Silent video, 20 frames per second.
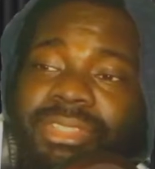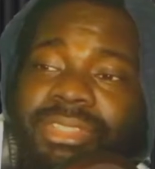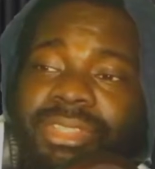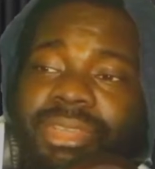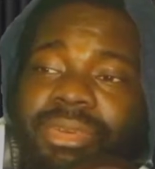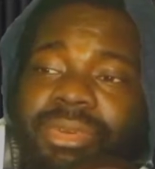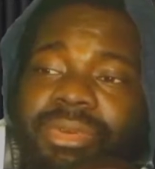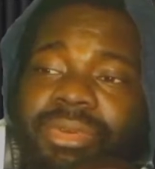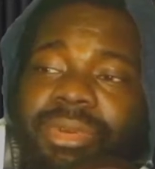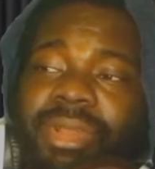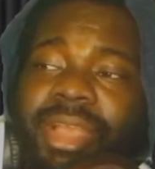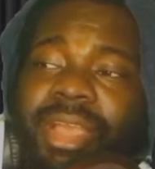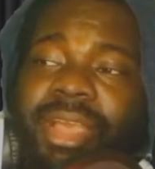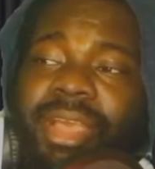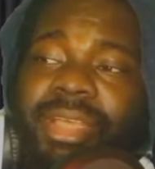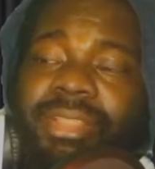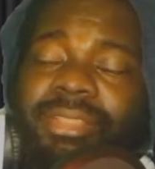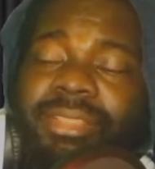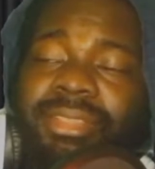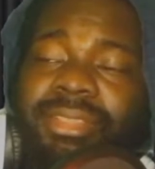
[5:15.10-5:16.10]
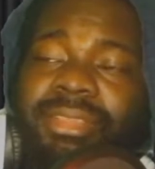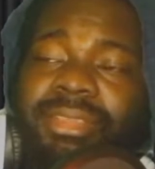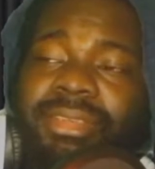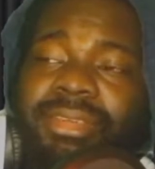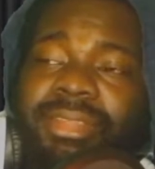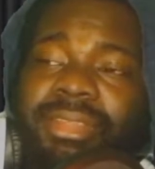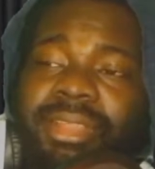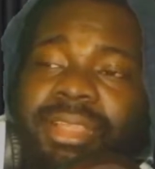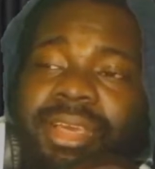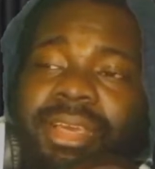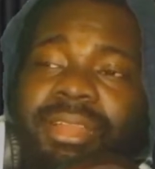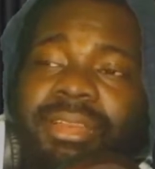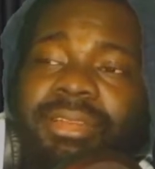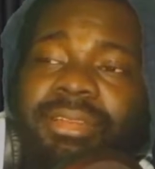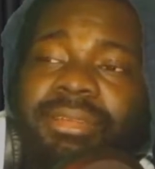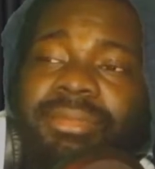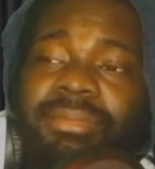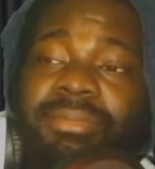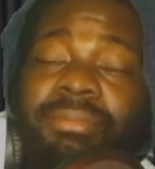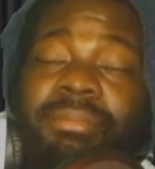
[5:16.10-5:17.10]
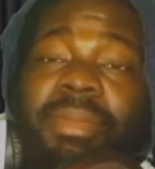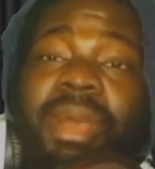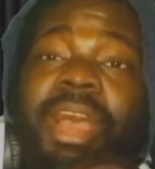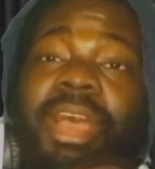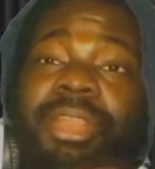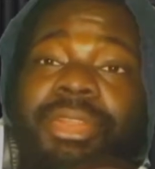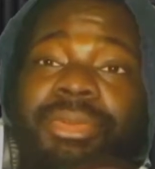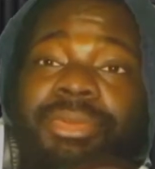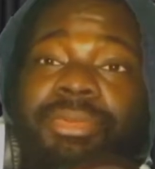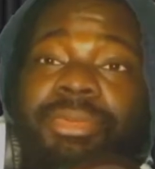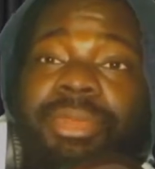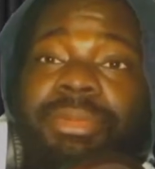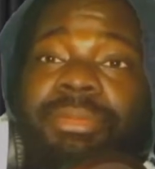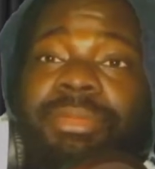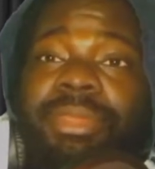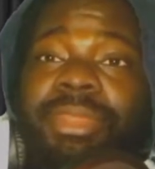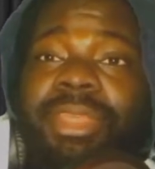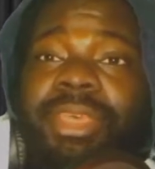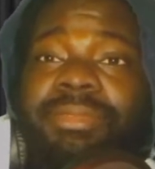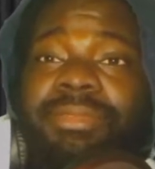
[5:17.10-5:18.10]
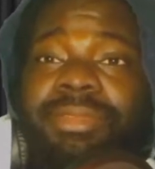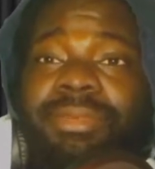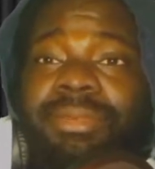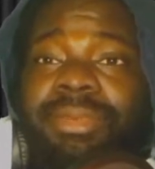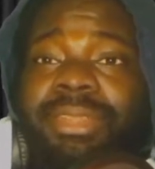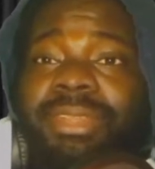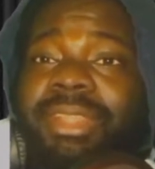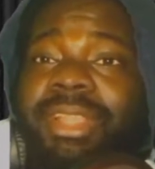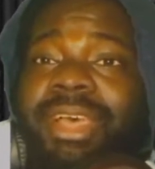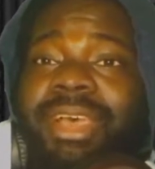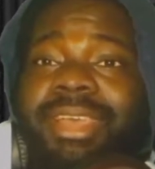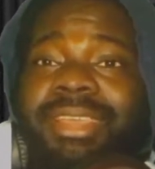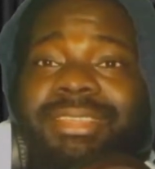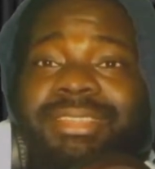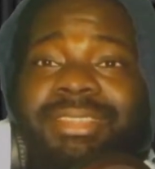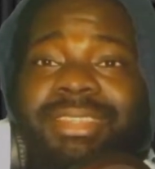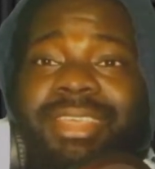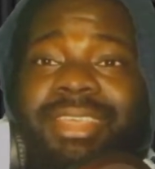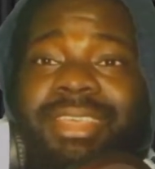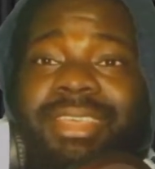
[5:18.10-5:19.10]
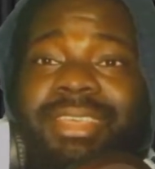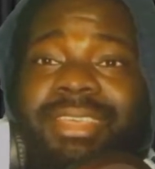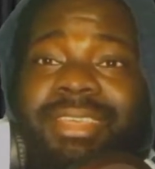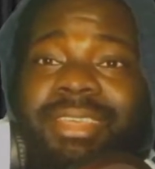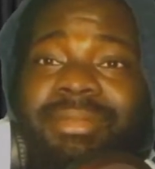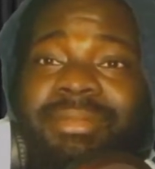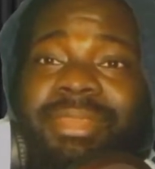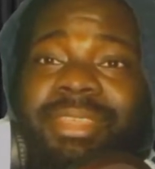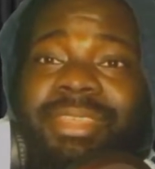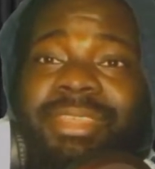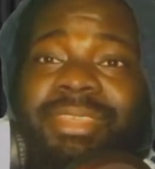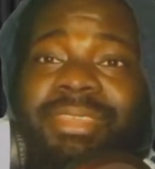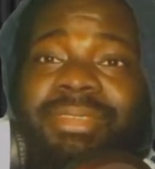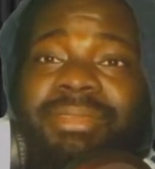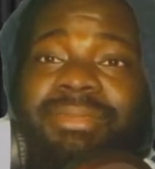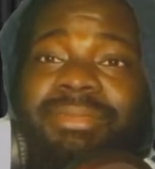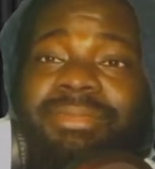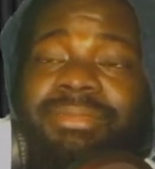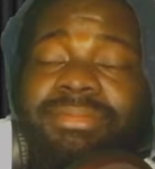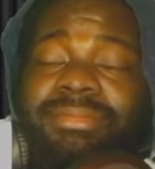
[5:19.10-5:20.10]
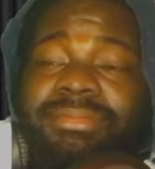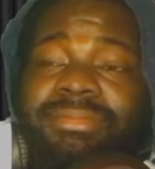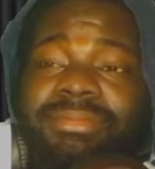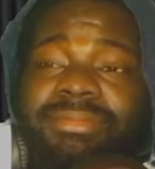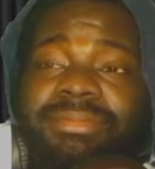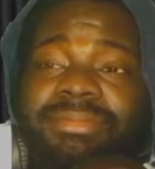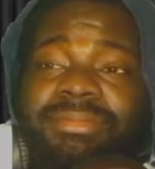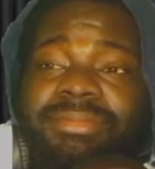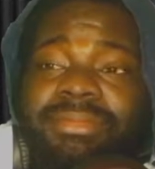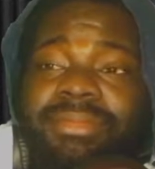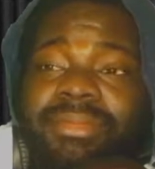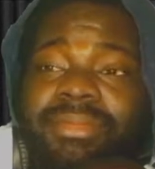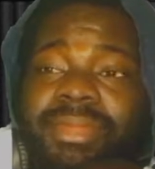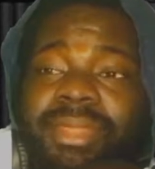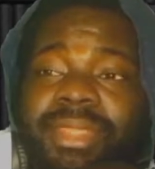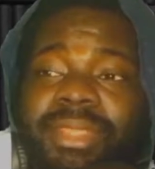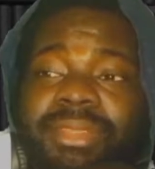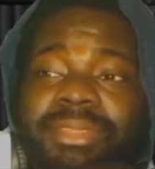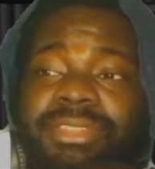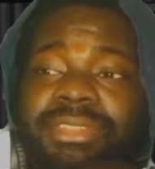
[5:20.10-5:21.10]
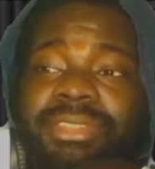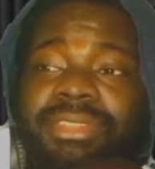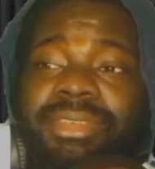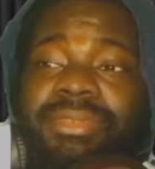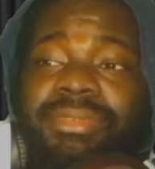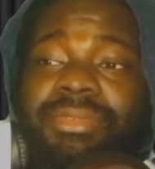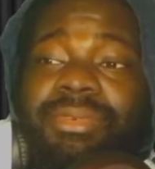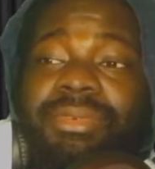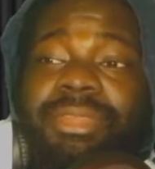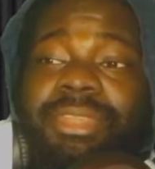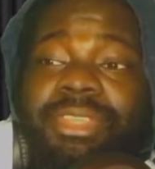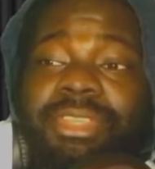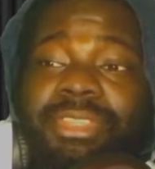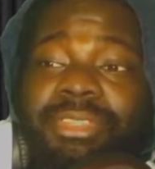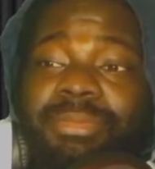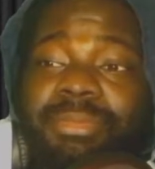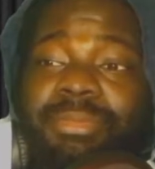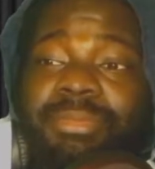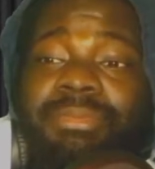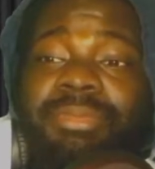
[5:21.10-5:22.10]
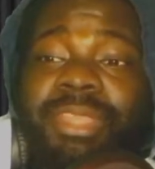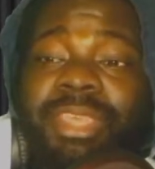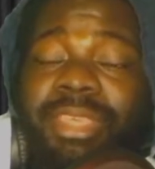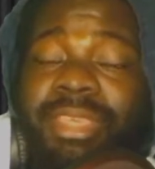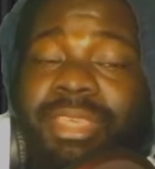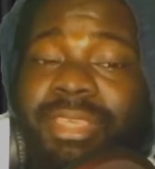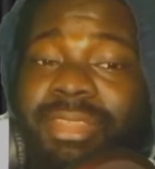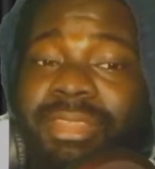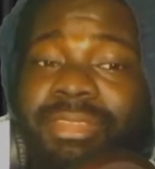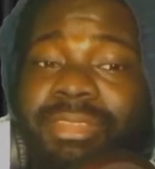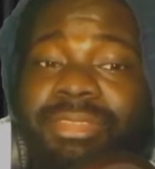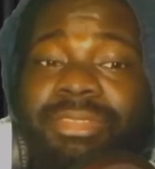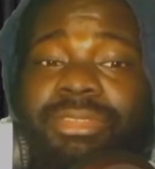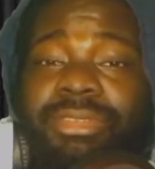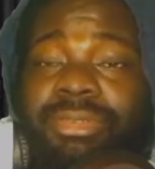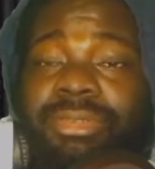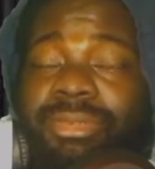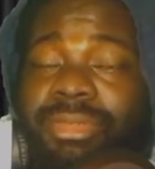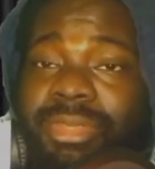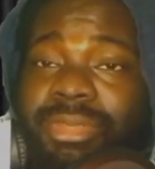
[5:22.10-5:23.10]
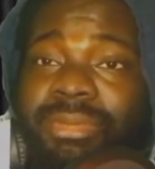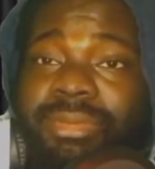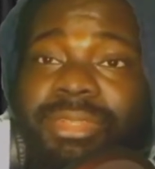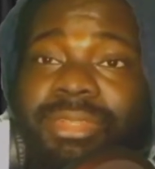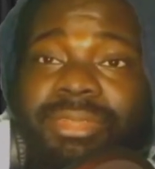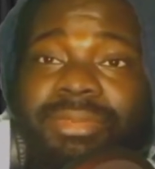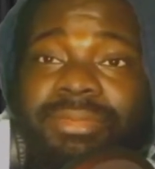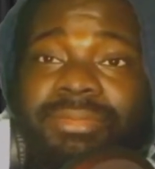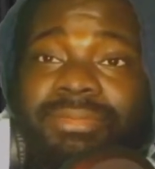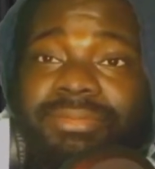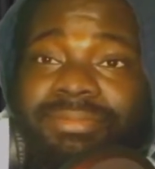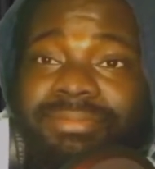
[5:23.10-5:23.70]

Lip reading: So I think a lot of modern women have to realize that, I mean, chivalry is dead and you killed it.